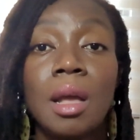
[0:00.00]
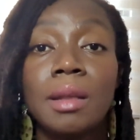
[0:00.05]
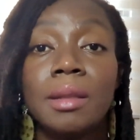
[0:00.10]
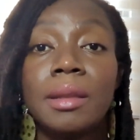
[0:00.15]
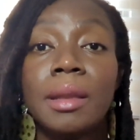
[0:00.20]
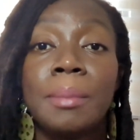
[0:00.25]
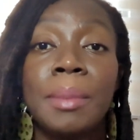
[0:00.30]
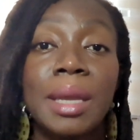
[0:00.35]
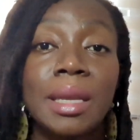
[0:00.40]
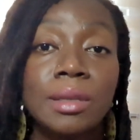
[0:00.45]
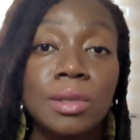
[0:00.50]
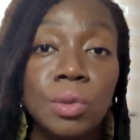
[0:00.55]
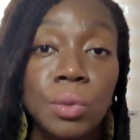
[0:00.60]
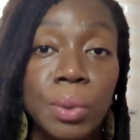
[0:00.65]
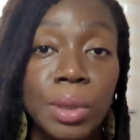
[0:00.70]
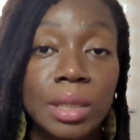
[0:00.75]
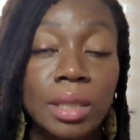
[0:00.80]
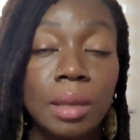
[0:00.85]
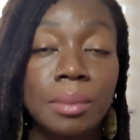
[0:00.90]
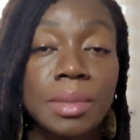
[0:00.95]
They may do
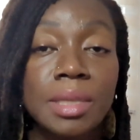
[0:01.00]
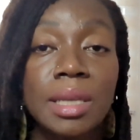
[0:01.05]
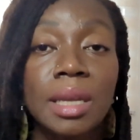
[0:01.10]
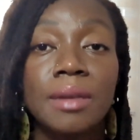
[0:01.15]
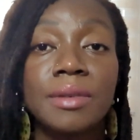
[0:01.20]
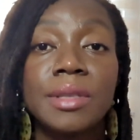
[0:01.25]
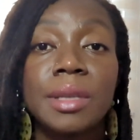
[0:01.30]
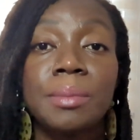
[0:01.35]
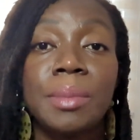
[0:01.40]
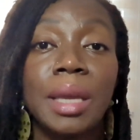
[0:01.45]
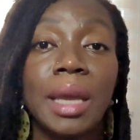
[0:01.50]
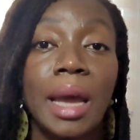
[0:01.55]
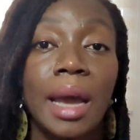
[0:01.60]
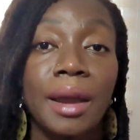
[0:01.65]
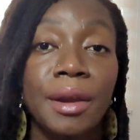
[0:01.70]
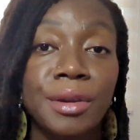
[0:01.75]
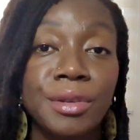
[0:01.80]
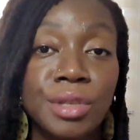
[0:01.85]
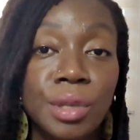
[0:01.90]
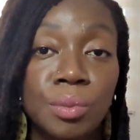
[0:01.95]
it themselves, they may
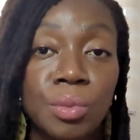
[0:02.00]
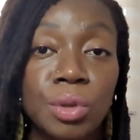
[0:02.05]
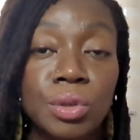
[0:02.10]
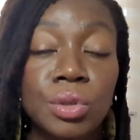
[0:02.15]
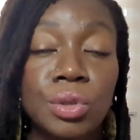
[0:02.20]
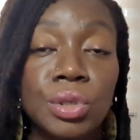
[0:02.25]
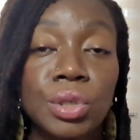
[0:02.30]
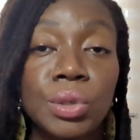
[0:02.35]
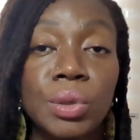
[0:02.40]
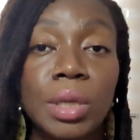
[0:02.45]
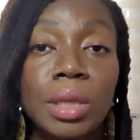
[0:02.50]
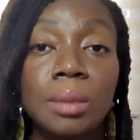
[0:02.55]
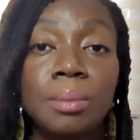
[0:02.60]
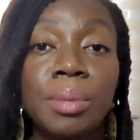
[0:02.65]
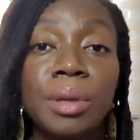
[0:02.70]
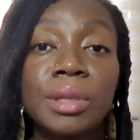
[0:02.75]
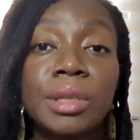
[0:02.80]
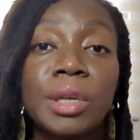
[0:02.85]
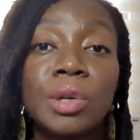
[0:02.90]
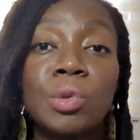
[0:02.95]
hire someone to do it,
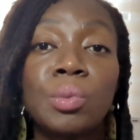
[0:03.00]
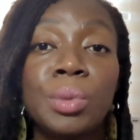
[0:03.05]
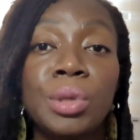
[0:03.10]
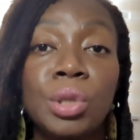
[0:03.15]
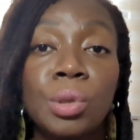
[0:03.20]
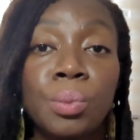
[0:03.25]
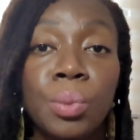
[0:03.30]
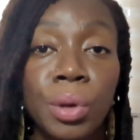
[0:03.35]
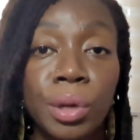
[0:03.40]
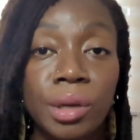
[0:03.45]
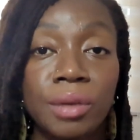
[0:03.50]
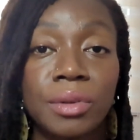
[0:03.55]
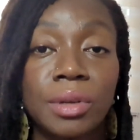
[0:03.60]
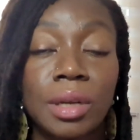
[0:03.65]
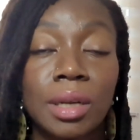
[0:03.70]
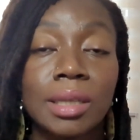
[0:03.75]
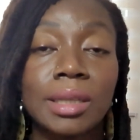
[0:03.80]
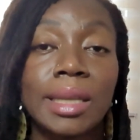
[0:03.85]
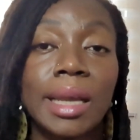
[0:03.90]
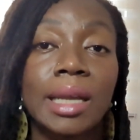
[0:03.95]
but they will be the point of
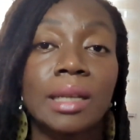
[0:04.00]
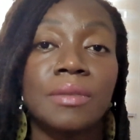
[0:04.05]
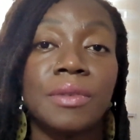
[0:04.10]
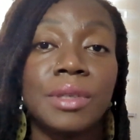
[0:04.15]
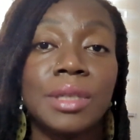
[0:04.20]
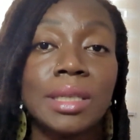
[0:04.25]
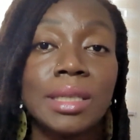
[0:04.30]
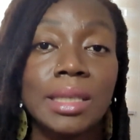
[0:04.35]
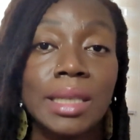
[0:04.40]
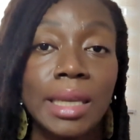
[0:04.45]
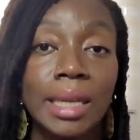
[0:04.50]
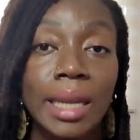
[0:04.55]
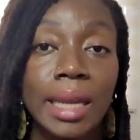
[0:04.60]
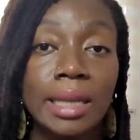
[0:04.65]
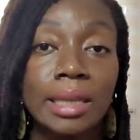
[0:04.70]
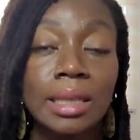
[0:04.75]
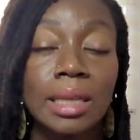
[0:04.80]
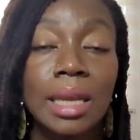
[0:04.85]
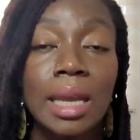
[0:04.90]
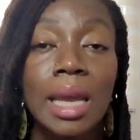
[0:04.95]
contact for the tenant.